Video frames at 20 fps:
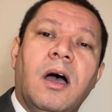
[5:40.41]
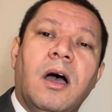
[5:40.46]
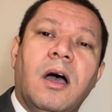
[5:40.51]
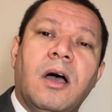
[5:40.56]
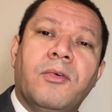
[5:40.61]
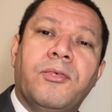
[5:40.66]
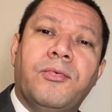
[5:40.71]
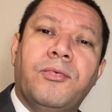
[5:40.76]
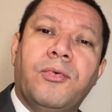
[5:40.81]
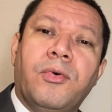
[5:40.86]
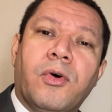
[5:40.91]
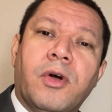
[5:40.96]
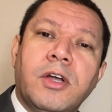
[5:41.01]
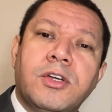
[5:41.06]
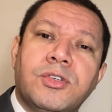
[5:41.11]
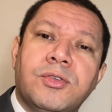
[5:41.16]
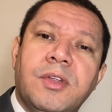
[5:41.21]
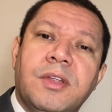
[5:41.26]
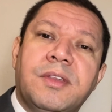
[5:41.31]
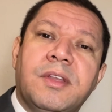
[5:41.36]

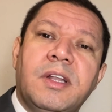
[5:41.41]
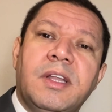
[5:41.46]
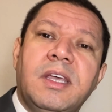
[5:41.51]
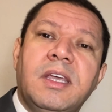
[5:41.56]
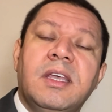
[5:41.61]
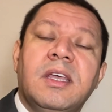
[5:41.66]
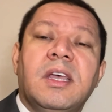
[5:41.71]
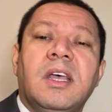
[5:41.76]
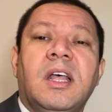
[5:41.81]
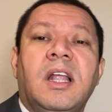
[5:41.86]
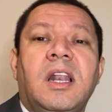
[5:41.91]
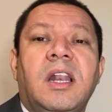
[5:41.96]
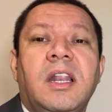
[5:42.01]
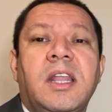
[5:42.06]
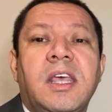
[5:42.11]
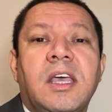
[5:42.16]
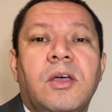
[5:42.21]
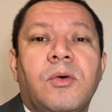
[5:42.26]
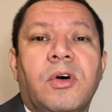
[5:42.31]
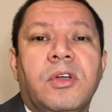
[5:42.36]
Unfortunately,
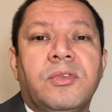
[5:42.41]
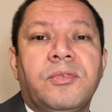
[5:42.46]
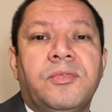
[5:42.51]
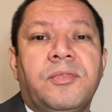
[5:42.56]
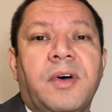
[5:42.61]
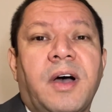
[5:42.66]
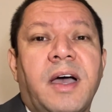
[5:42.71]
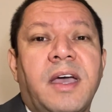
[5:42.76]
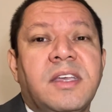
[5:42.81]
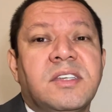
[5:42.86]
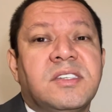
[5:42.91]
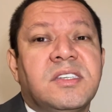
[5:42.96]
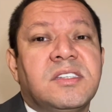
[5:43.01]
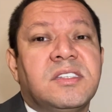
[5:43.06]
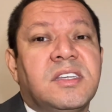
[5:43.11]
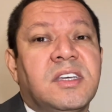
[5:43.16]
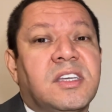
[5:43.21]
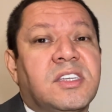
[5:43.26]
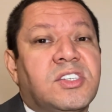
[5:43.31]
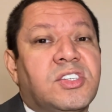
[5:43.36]
legal advice
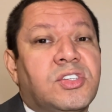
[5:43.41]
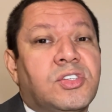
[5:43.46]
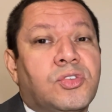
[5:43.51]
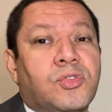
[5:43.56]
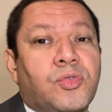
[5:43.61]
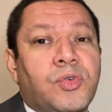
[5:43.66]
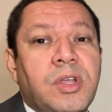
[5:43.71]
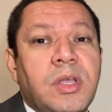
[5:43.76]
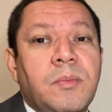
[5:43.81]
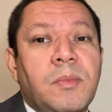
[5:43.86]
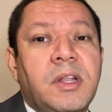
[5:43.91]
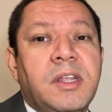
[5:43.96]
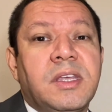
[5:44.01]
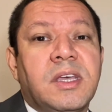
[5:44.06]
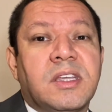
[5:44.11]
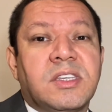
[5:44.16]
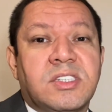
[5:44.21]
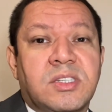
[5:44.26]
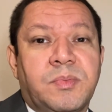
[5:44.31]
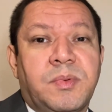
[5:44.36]
is
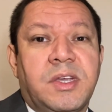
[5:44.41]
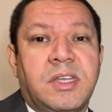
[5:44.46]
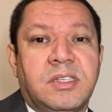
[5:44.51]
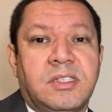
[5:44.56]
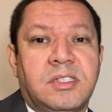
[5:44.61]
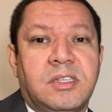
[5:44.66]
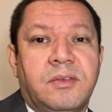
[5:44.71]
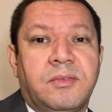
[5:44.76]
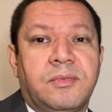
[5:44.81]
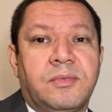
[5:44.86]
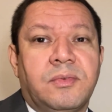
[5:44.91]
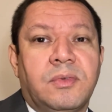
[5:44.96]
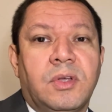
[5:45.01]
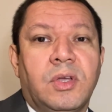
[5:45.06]
extremely expensive.